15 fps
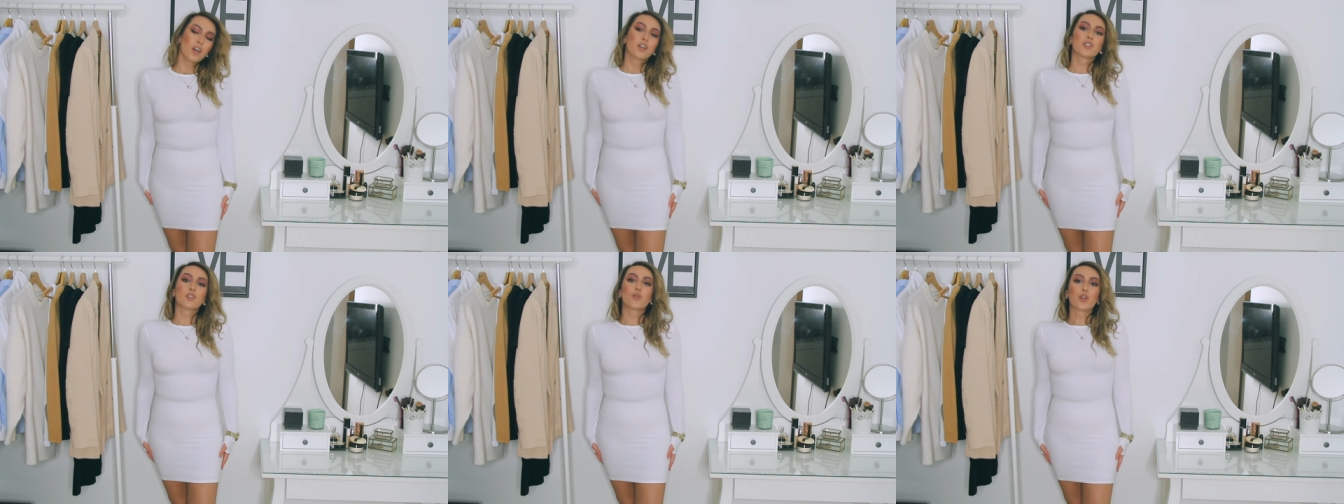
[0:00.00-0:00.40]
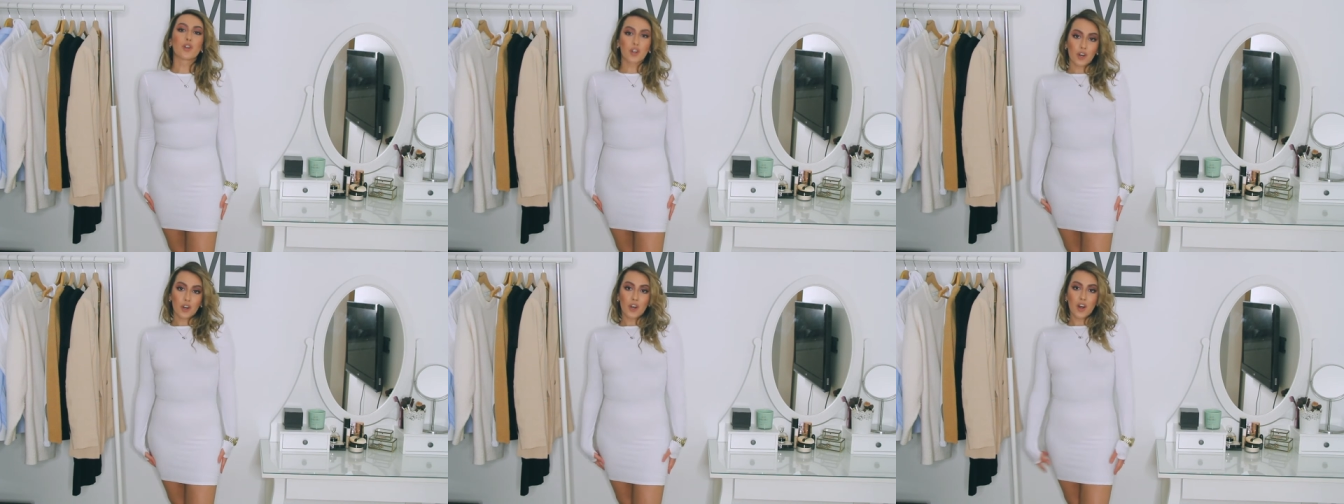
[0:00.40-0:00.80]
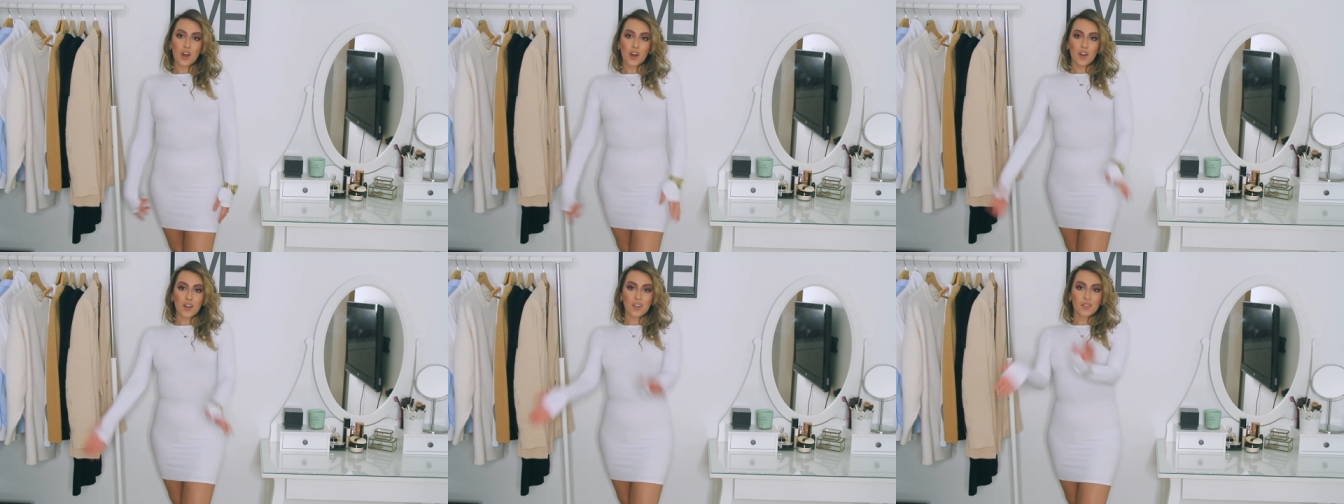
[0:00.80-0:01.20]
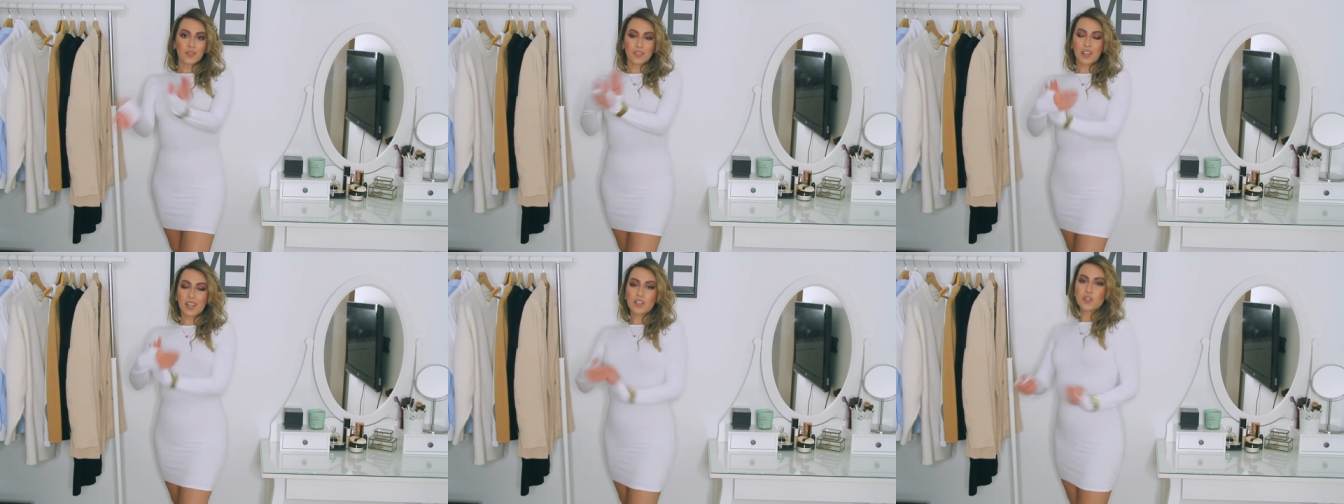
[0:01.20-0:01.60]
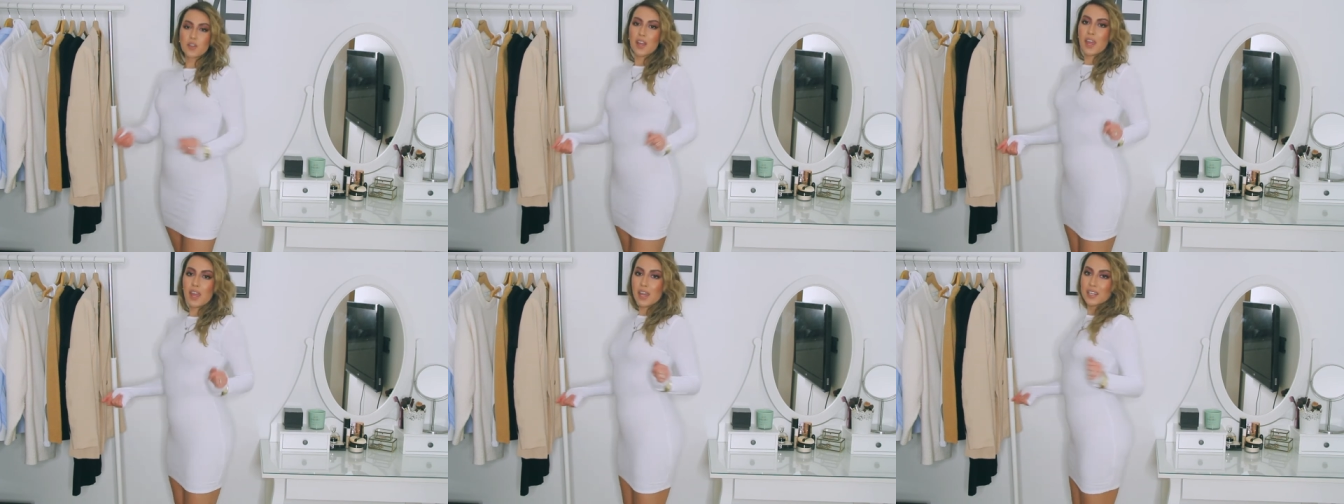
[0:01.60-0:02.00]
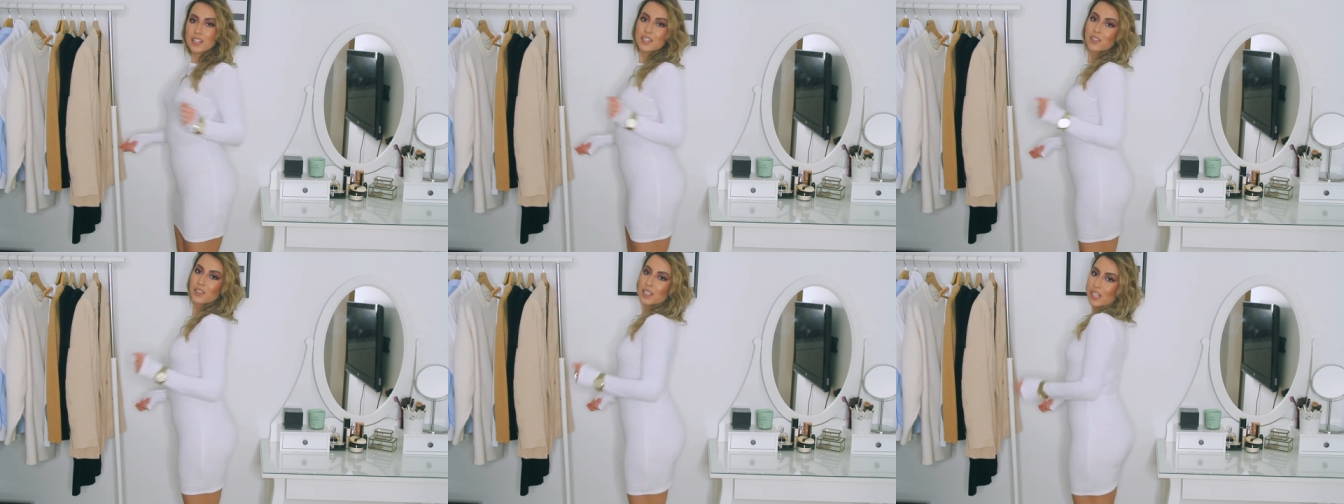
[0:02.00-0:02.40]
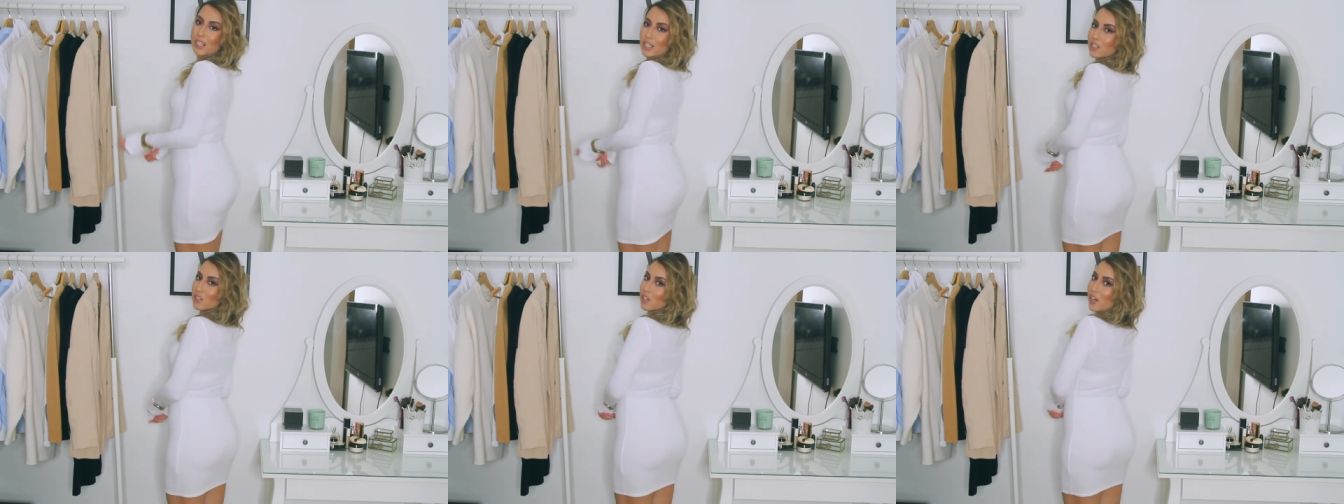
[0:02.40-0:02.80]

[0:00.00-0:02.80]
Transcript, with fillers: So girl, get your hands on this